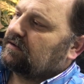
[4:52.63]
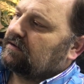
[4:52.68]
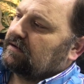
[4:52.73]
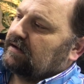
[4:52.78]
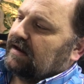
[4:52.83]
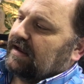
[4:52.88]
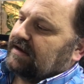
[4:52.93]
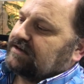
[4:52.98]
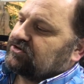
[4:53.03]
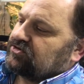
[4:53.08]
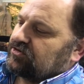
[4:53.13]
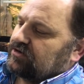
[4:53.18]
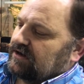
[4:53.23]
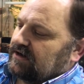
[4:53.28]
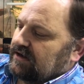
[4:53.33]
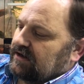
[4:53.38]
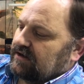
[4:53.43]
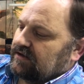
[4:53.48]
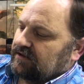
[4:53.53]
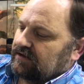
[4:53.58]

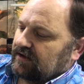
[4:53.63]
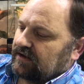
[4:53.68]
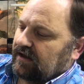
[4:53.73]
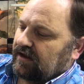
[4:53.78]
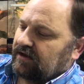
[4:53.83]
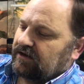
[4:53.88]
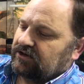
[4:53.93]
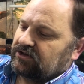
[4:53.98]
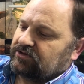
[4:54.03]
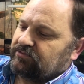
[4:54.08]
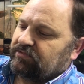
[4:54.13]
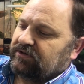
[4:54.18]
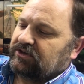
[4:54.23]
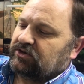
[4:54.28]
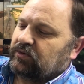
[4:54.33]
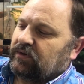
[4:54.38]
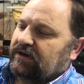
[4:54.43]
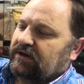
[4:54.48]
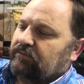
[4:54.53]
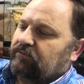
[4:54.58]
laterally in the cage
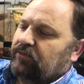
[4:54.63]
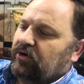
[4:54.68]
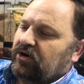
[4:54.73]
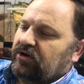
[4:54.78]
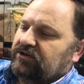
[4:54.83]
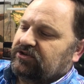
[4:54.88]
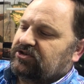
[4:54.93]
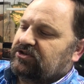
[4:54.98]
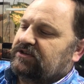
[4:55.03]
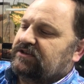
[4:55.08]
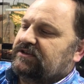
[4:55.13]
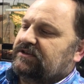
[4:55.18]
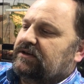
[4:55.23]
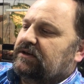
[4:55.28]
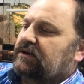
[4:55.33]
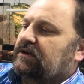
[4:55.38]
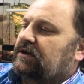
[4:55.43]
between branches.